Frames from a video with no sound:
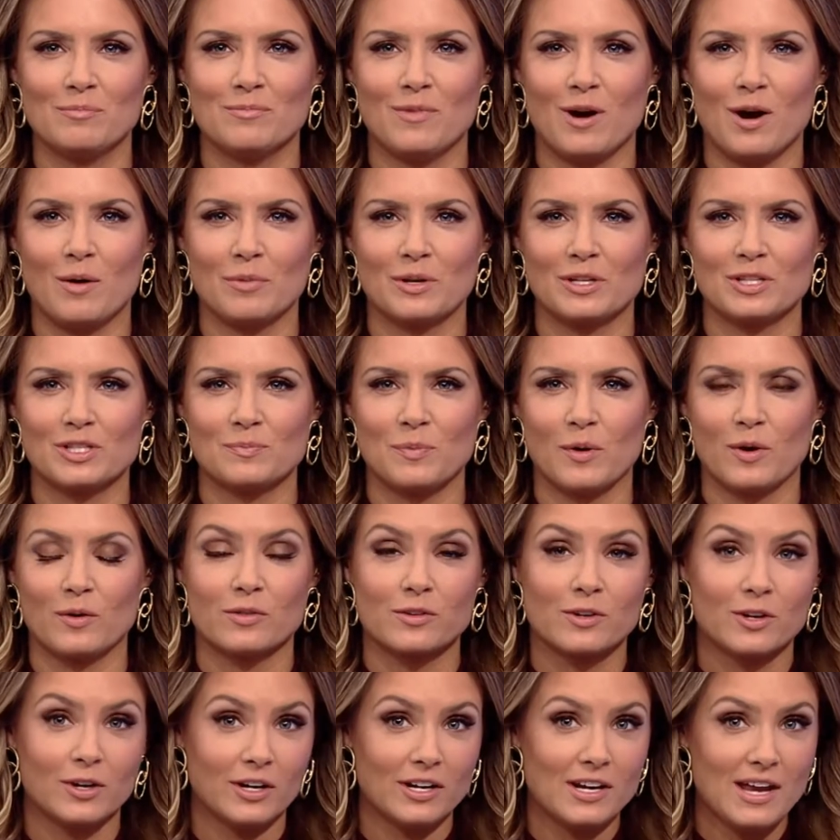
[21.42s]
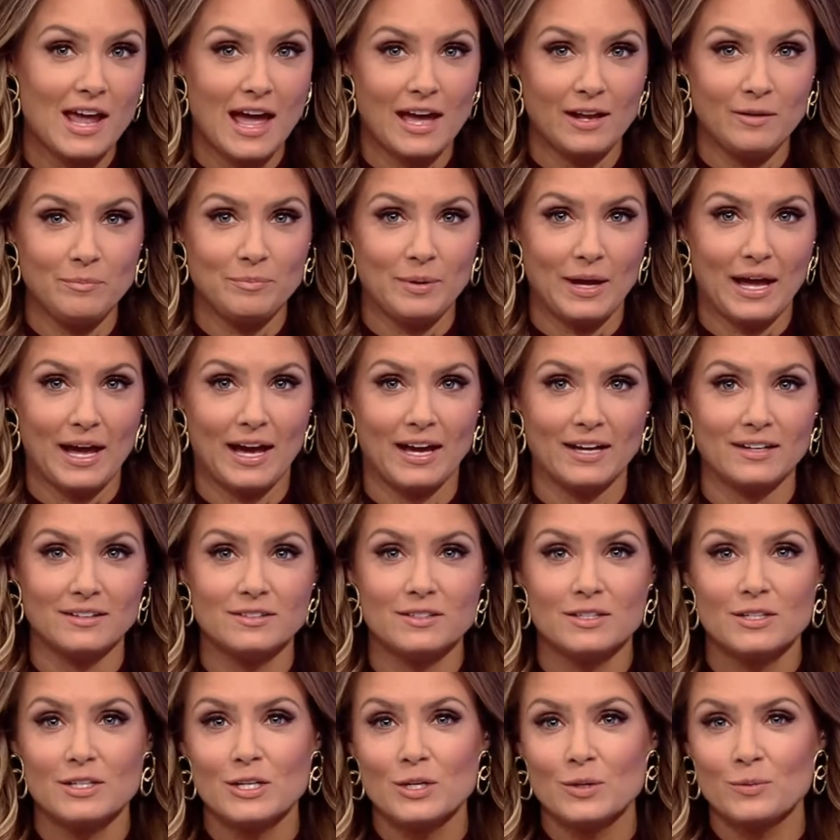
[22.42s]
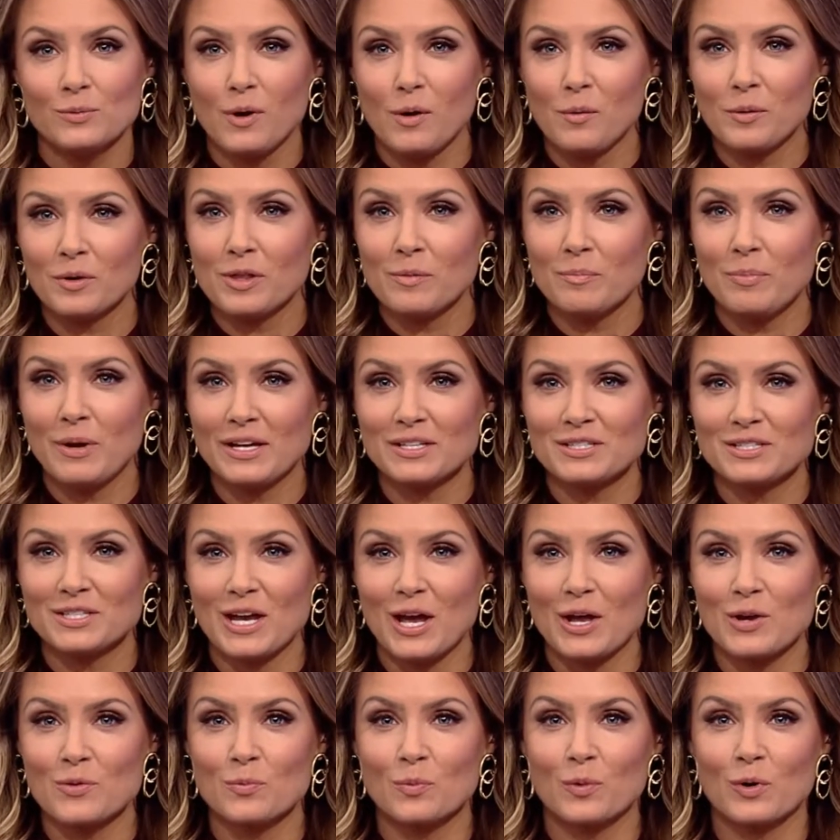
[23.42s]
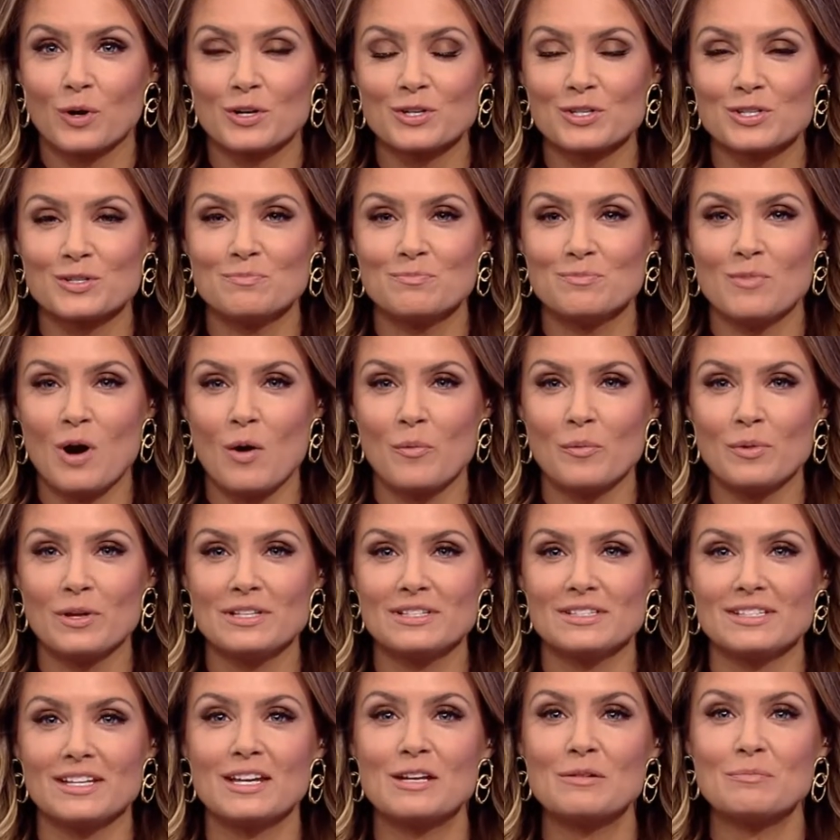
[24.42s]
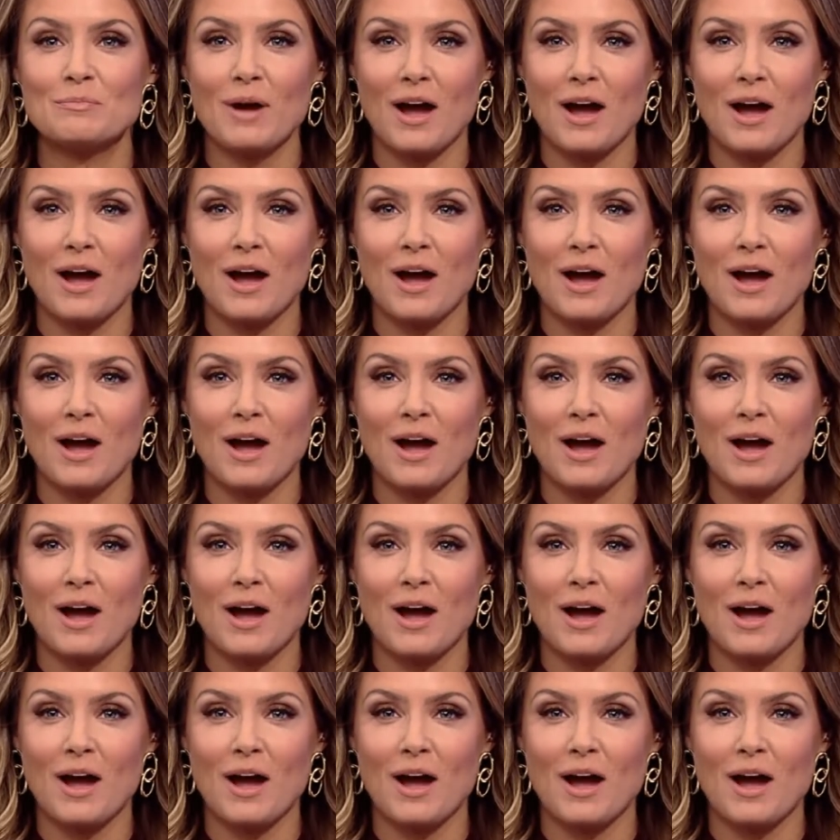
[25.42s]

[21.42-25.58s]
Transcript: moments, both good and bad. What were the best and worst moments in